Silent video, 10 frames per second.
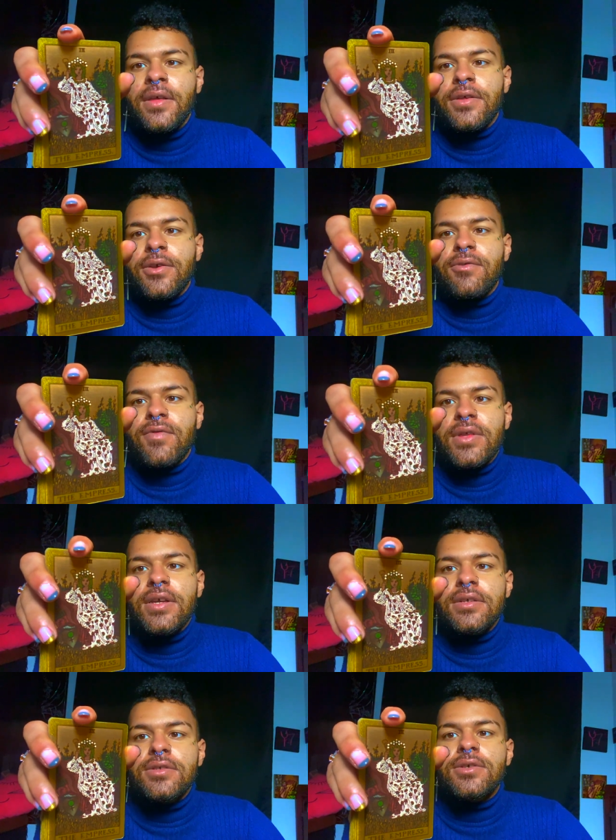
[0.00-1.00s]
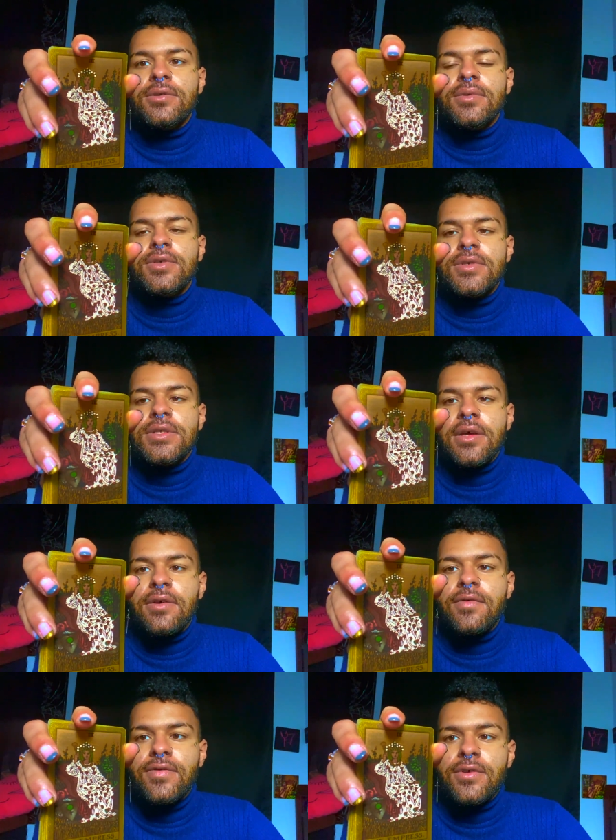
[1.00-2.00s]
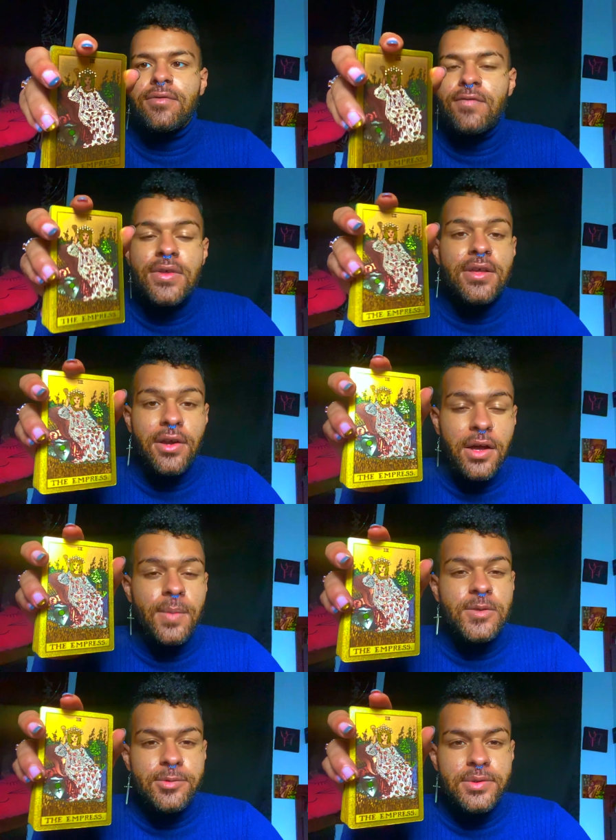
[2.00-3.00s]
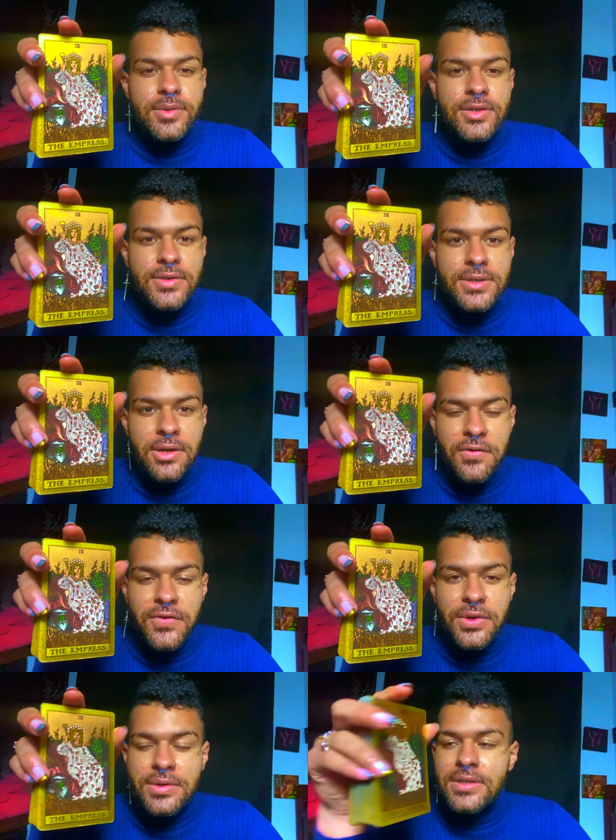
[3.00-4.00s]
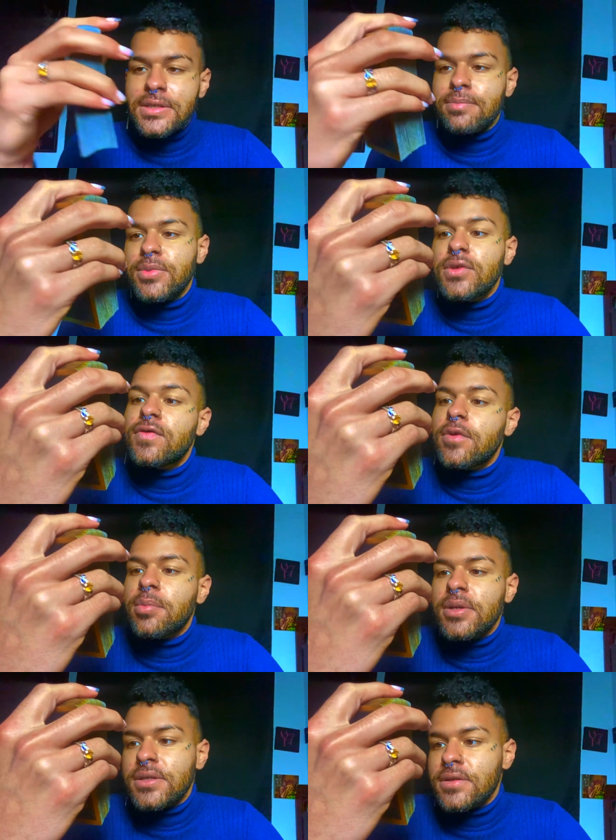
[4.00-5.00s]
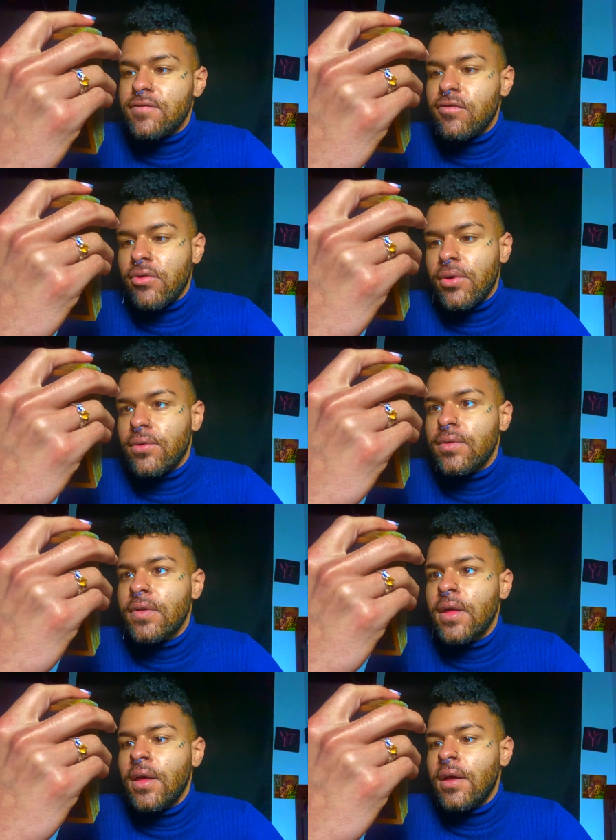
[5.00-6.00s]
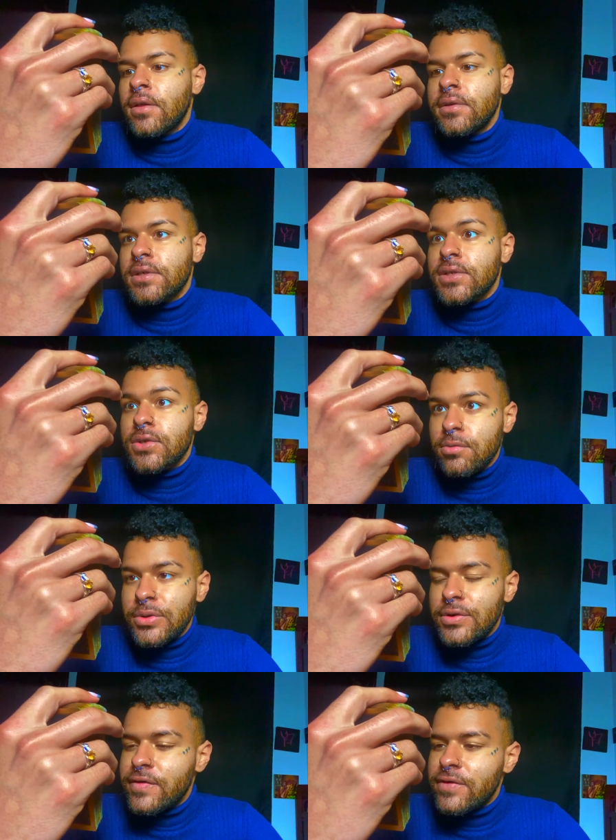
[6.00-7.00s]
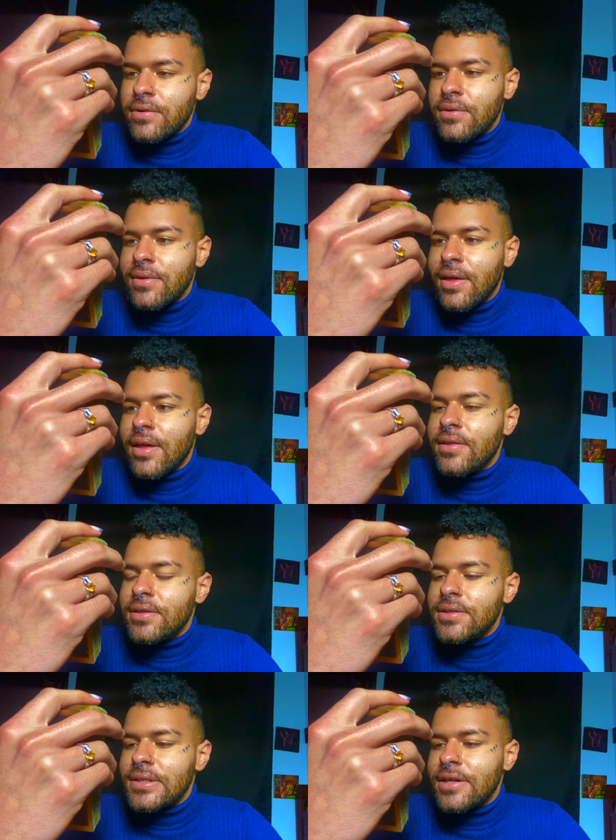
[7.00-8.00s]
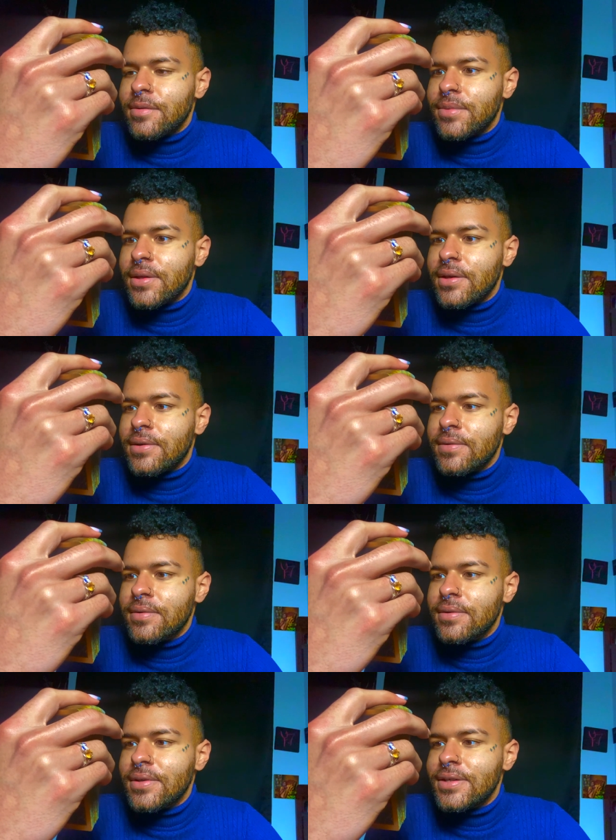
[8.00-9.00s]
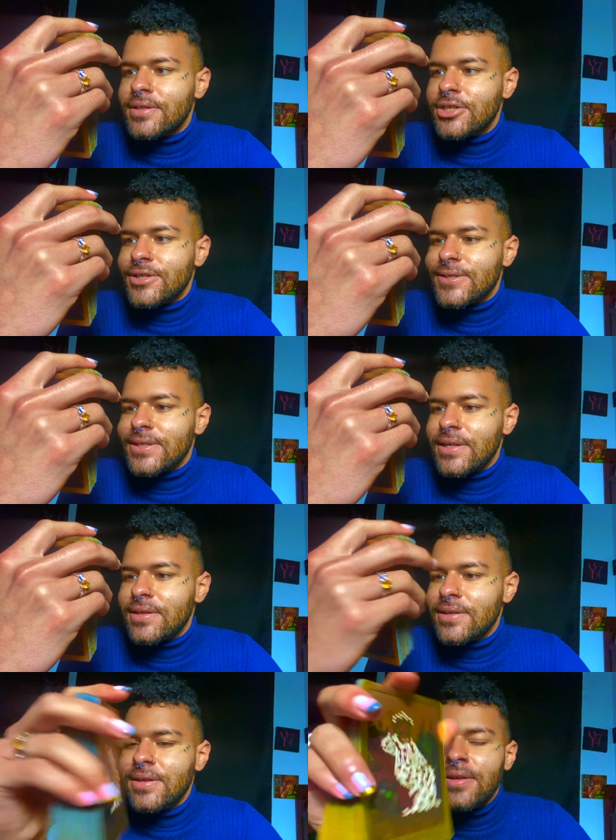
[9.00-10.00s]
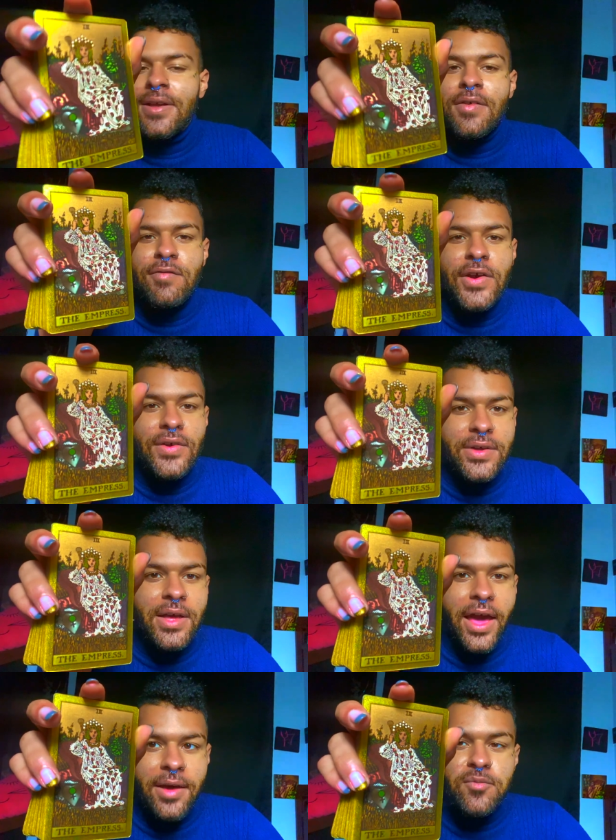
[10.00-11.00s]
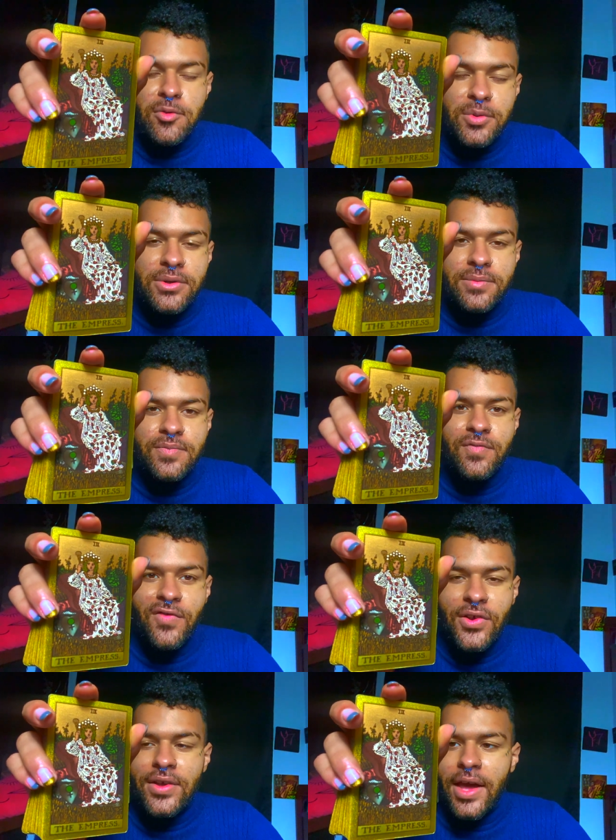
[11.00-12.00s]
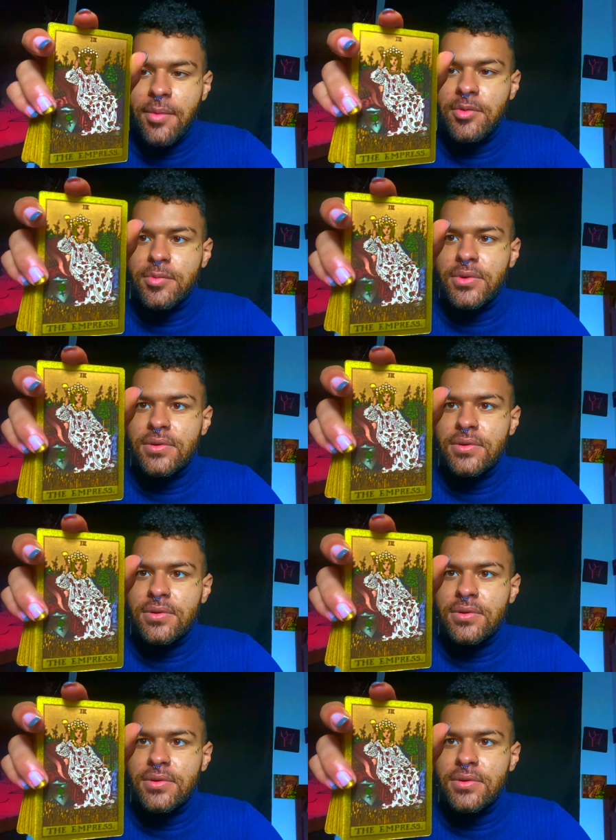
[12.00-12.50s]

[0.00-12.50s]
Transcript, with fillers: You're really in tune with yourself. You really are comfortable with yourself. You're in this beautiful place of growth. You are so beautiful at this time, Leo, and it's just like very admirable, very admirable.